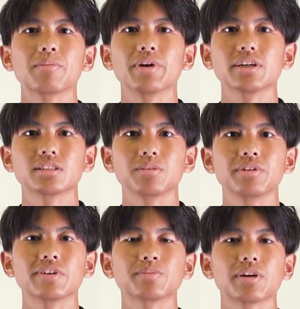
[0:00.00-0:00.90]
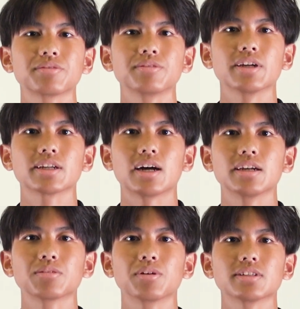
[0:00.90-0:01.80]
best to be respectful and
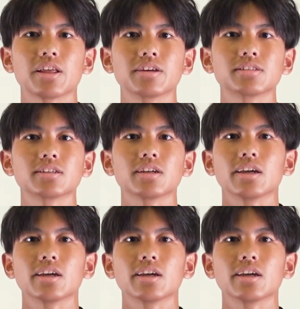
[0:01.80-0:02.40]
kind towards others,